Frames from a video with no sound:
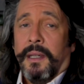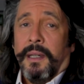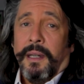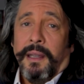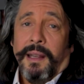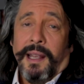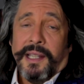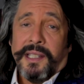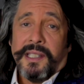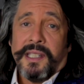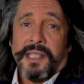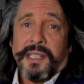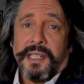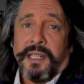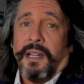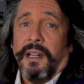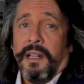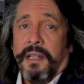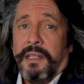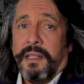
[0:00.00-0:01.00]
And that's
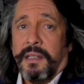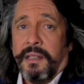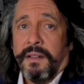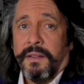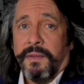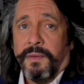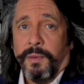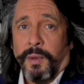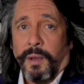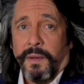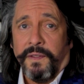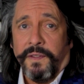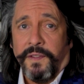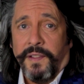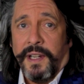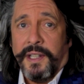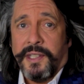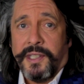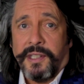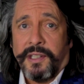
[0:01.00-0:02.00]
kind of what
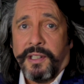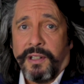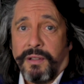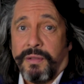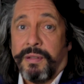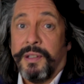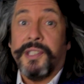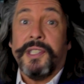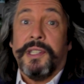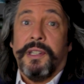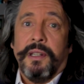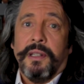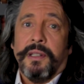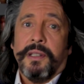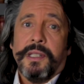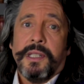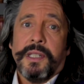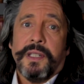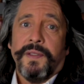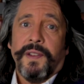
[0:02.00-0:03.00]
faced
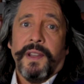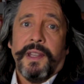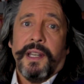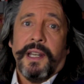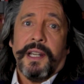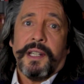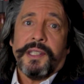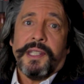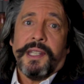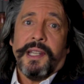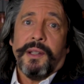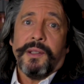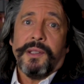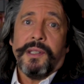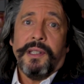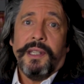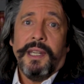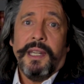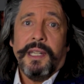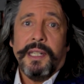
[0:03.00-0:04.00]
Christians for the next
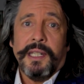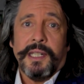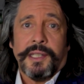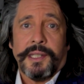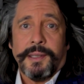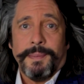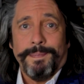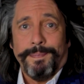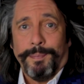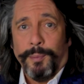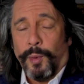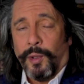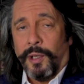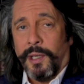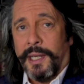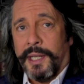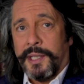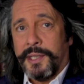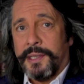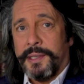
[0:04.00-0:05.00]
1,000 years, more or
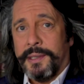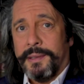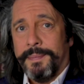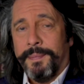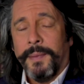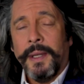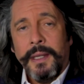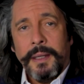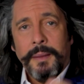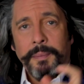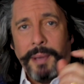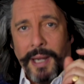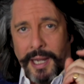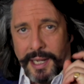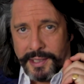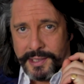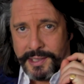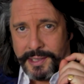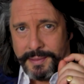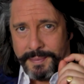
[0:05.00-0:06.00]
less.
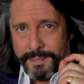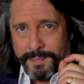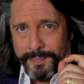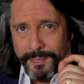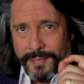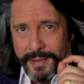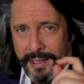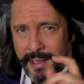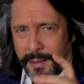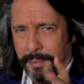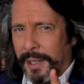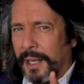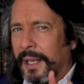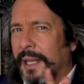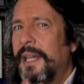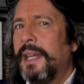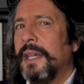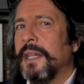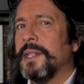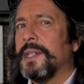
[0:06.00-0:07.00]
But in the Middle
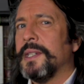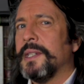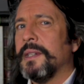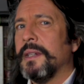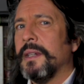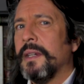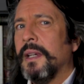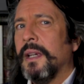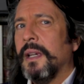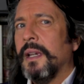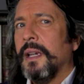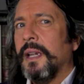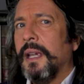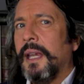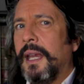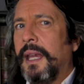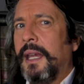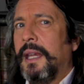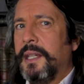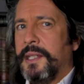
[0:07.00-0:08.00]
East,
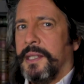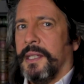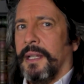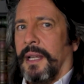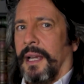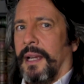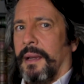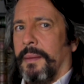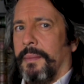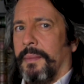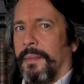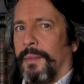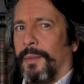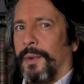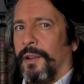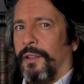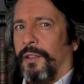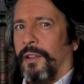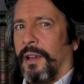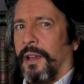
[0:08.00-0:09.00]
Islam,
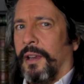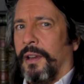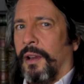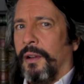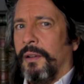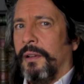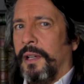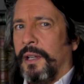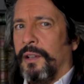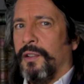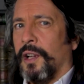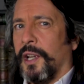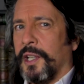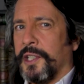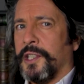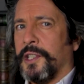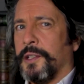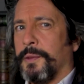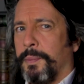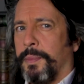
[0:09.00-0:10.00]
which had only
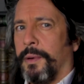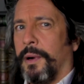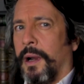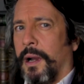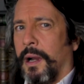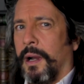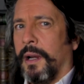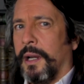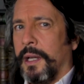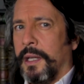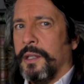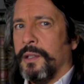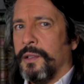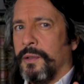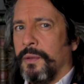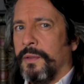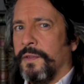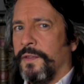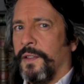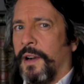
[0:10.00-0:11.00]
just sprung
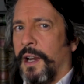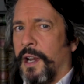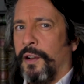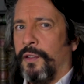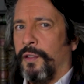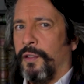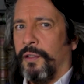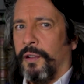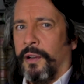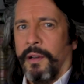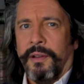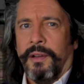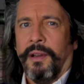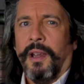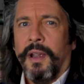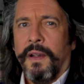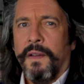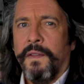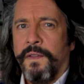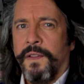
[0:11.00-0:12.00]
into fresh and
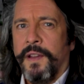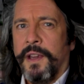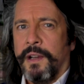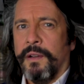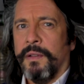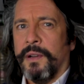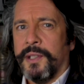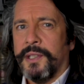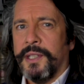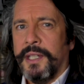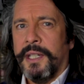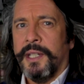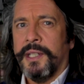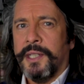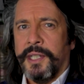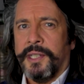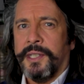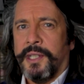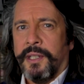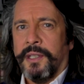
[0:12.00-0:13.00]
vigorous
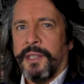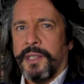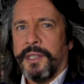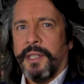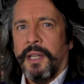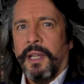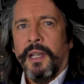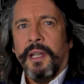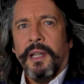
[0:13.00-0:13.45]
existence,